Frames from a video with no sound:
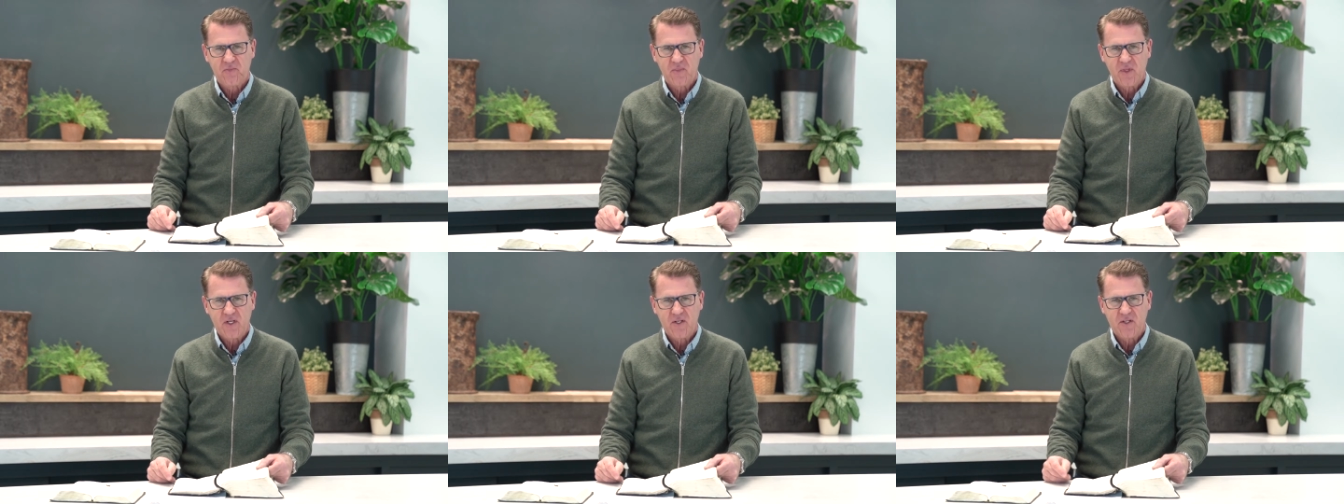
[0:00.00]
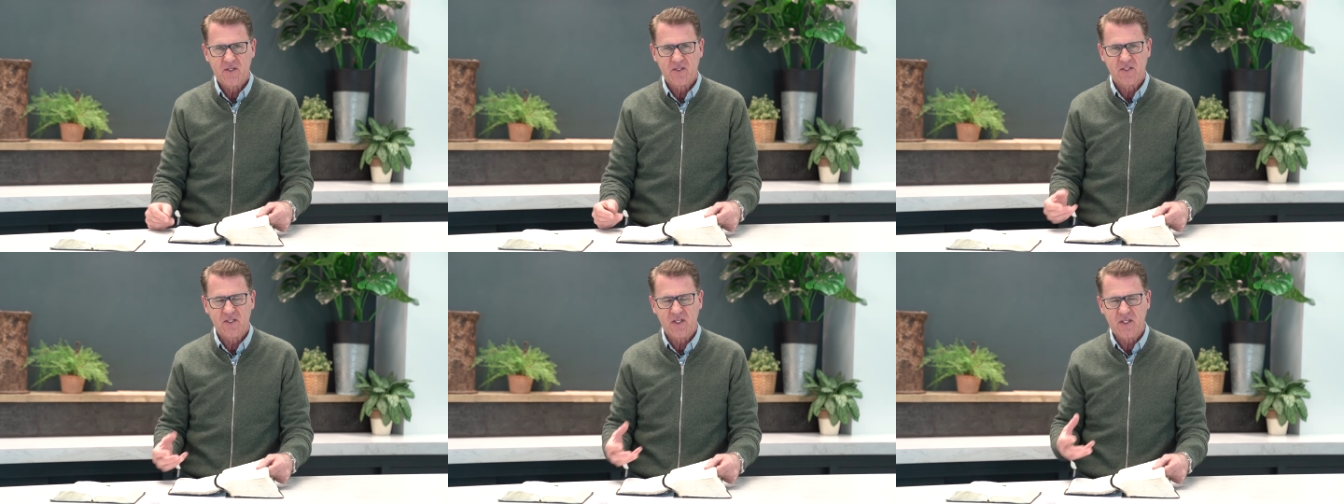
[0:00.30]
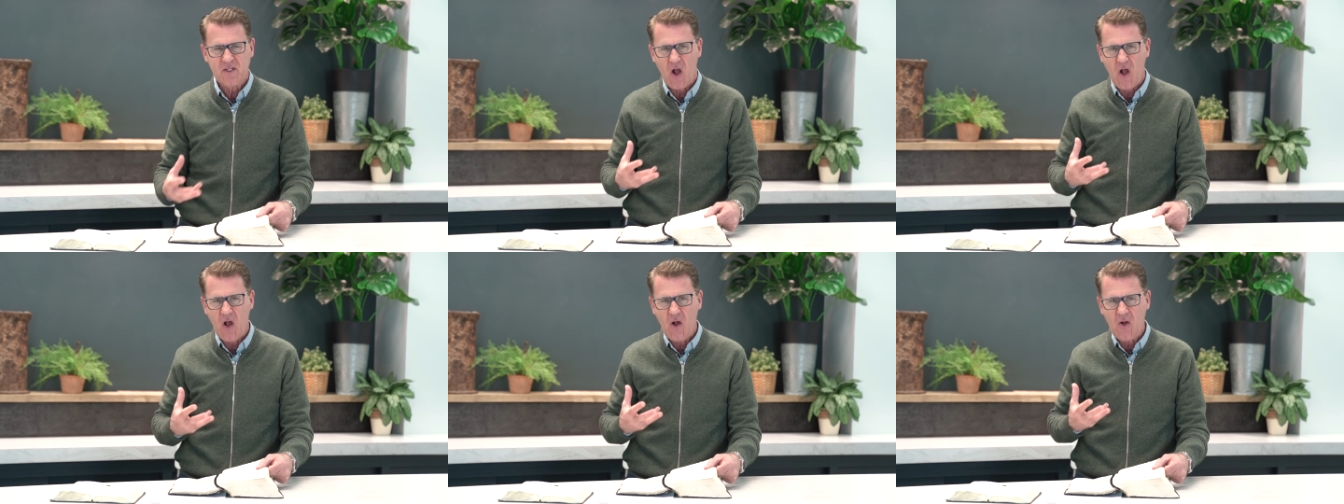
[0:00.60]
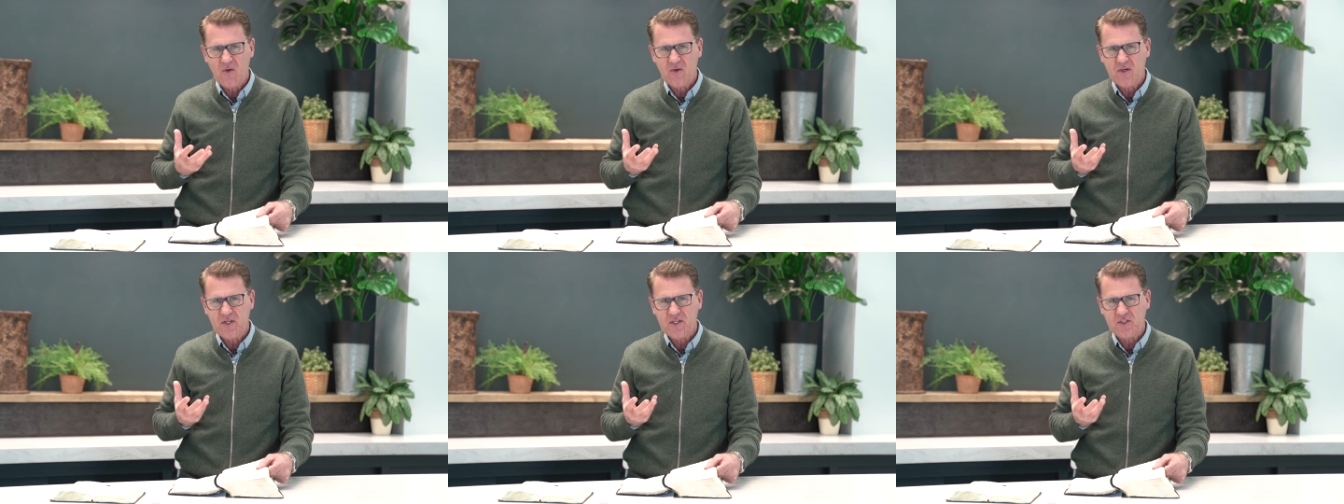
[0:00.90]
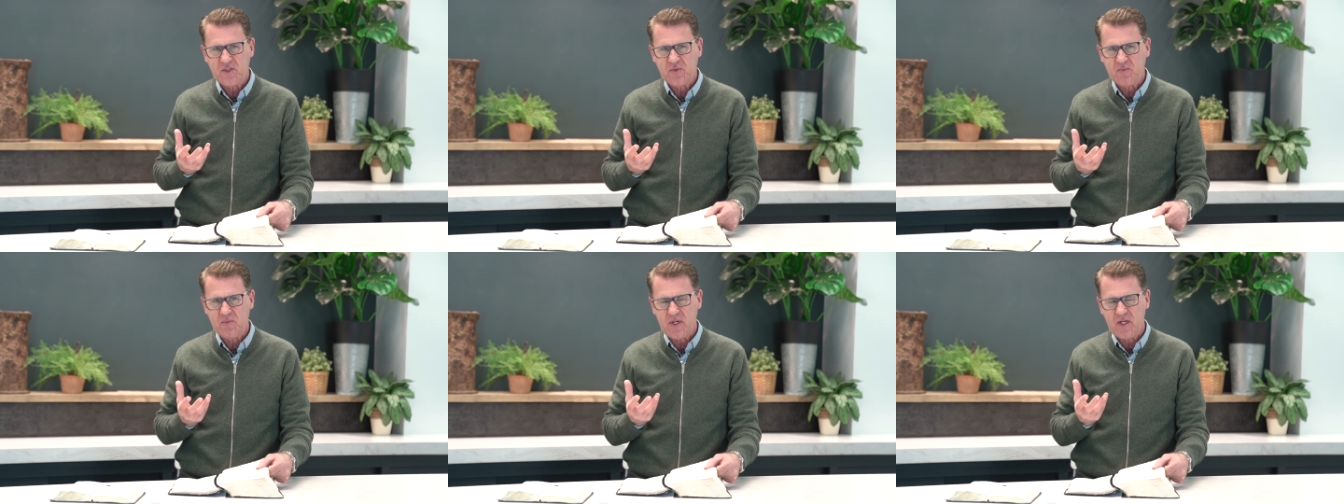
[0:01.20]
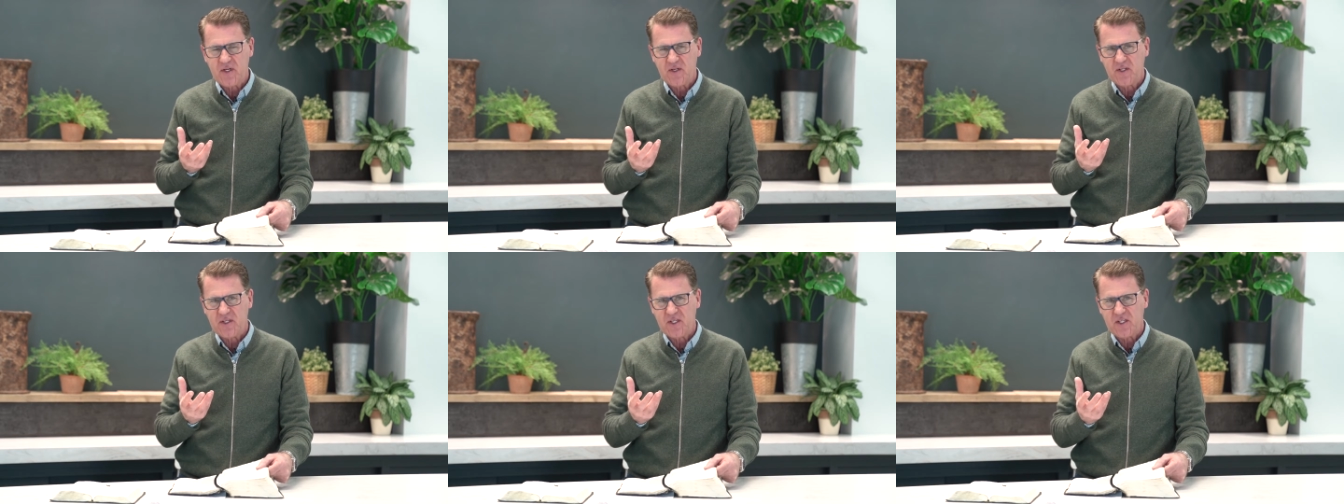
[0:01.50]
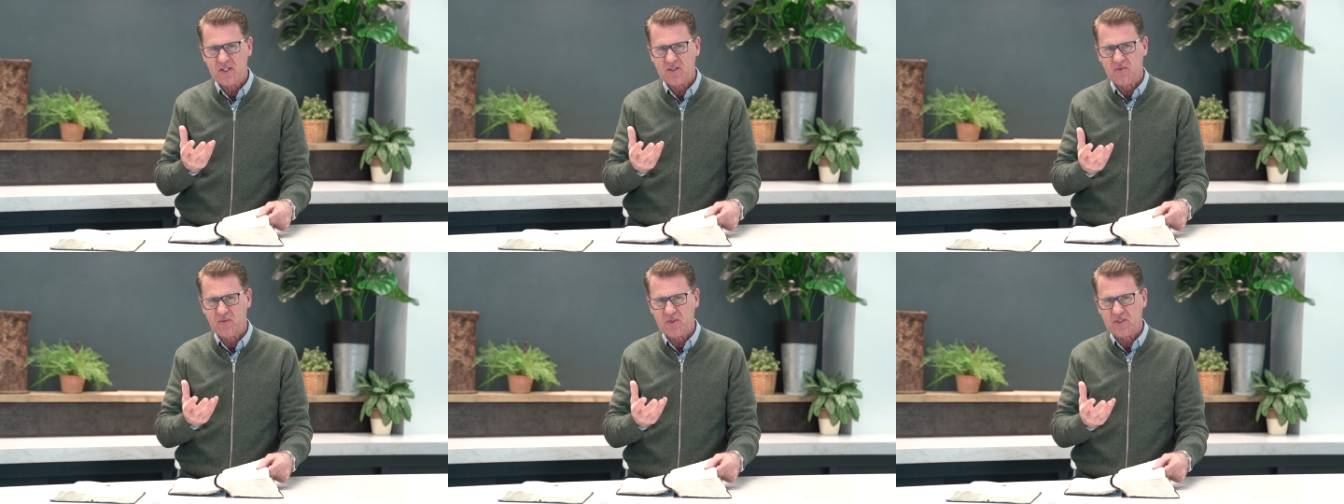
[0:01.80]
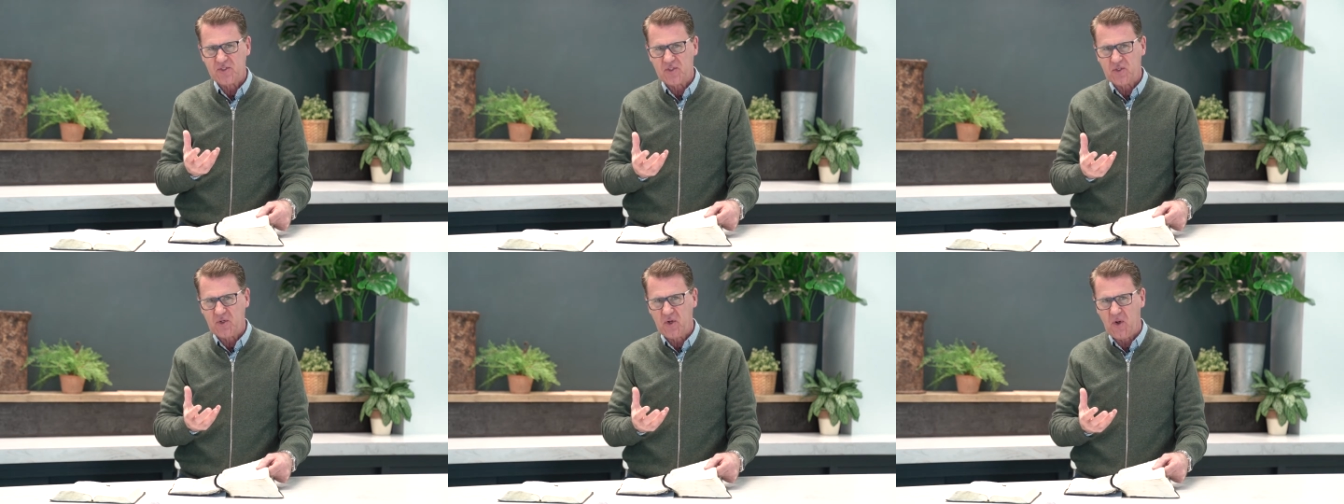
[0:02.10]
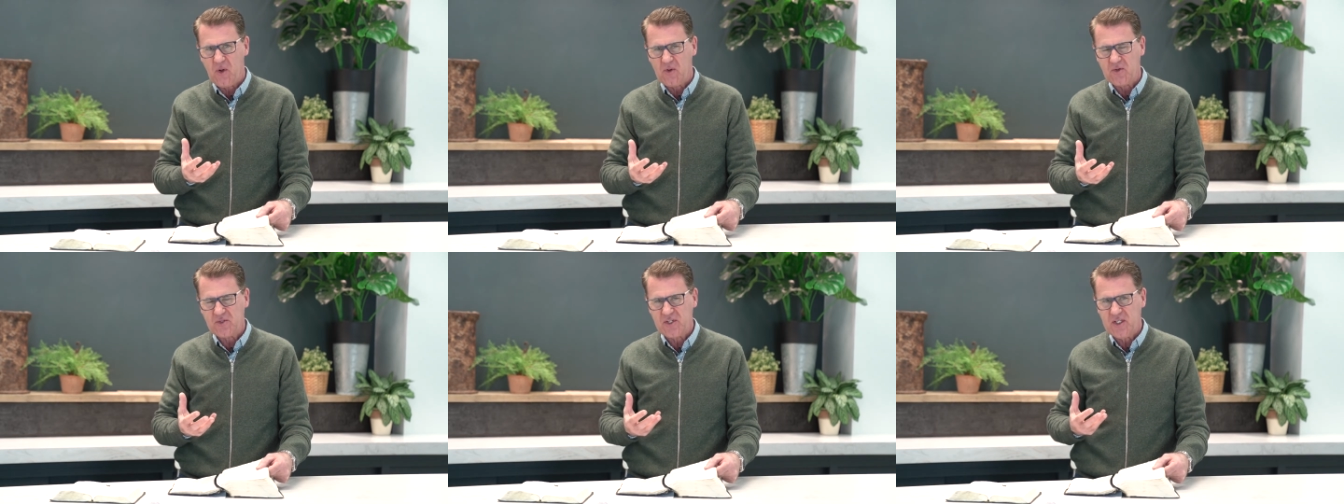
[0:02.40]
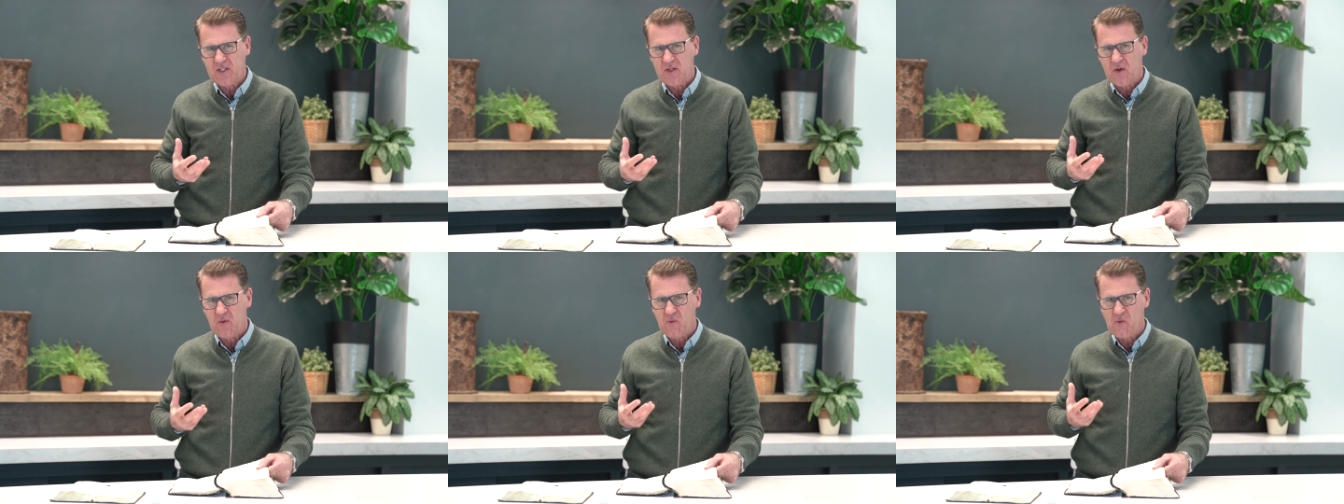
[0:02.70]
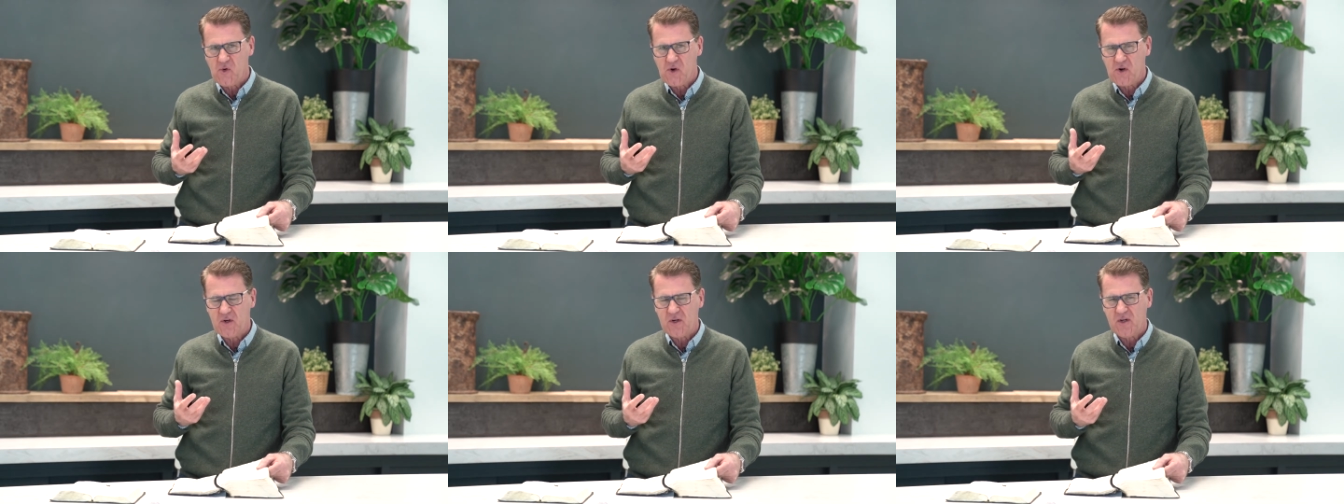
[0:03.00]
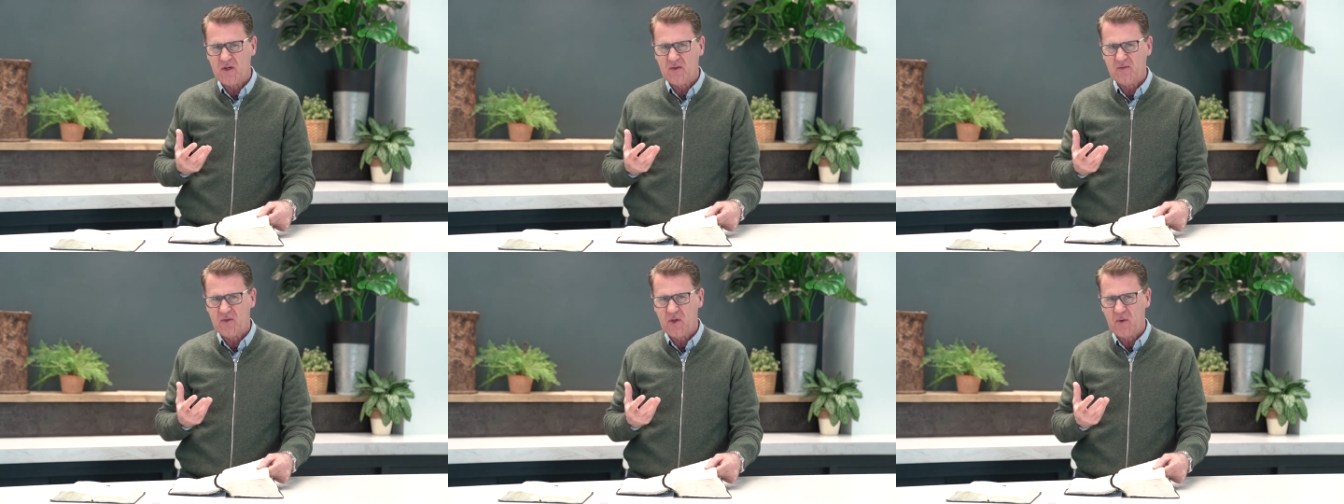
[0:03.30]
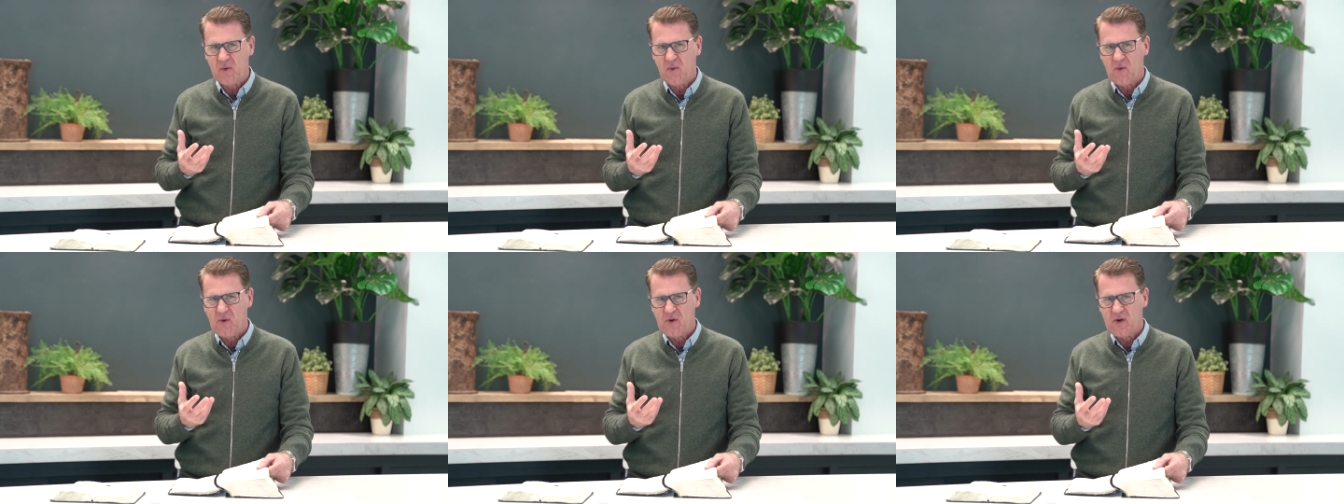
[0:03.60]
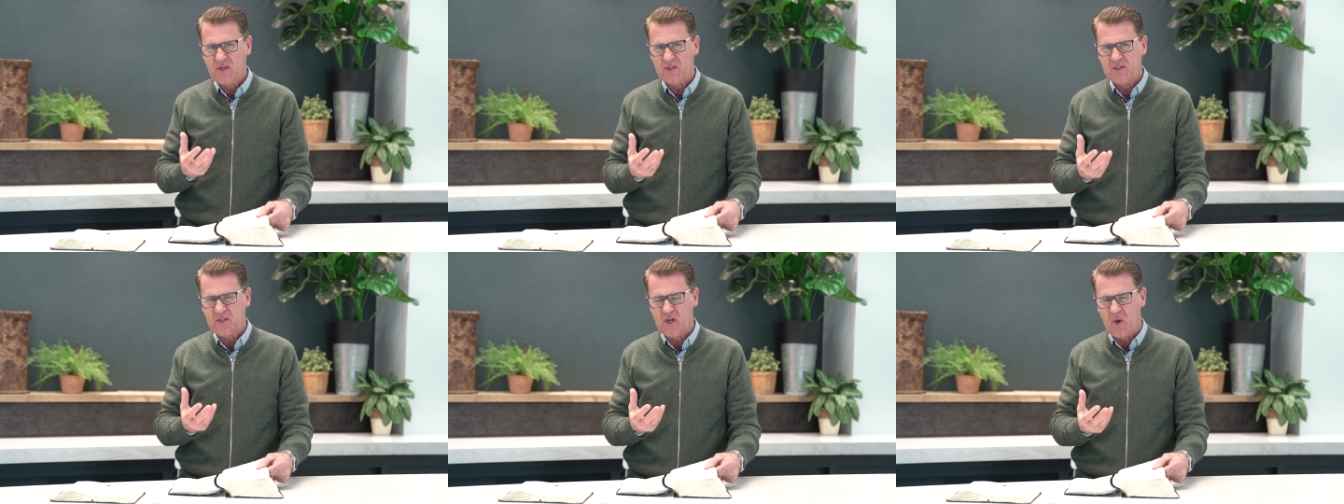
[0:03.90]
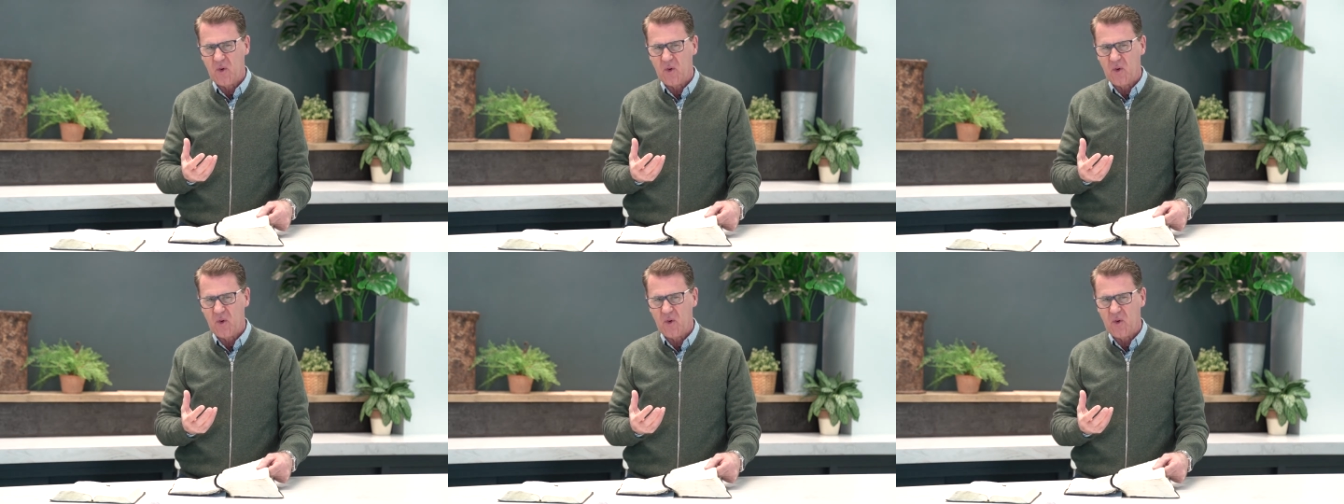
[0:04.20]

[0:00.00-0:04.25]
You see, the Holy Spirit is what's causing the Word of the Lord,